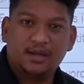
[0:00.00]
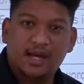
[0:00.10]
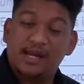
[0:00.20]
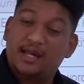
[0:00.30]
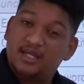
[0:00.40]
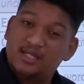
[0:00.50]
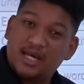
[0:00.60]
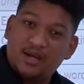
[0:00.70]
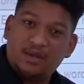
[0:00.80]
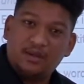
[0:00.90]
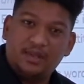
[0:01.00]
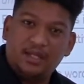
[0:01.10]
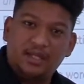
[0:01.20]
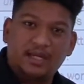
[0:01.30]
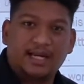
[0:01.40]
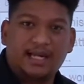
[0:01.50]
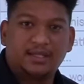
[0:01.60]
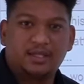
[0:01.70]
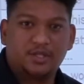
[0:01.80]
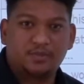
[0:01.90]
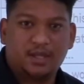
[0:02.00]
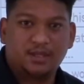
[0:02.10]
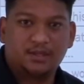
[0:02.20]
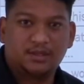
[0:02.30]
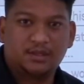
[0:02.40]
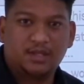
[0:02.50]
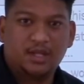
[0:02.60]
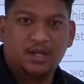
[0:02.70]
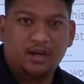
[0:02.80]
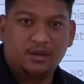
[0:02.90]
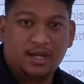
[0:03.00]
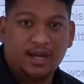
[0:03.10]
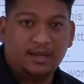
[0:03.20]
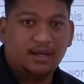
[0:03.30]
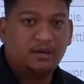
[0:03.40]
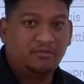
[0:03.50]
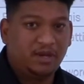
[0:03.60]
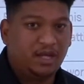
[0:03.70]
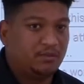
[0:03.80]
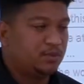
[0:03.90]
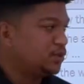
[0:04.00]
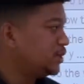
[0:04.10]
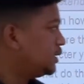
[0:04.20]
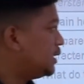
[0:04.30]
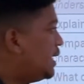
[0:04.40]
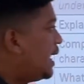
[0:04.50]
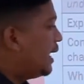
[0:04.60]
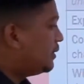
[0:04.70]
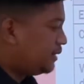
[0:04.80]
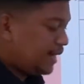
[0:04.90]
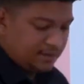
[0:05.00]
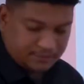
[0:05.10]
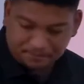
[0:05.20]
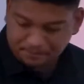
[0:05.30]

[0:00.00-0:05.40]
and understand what I'm reading, I can respond. Okay? Very important. And then,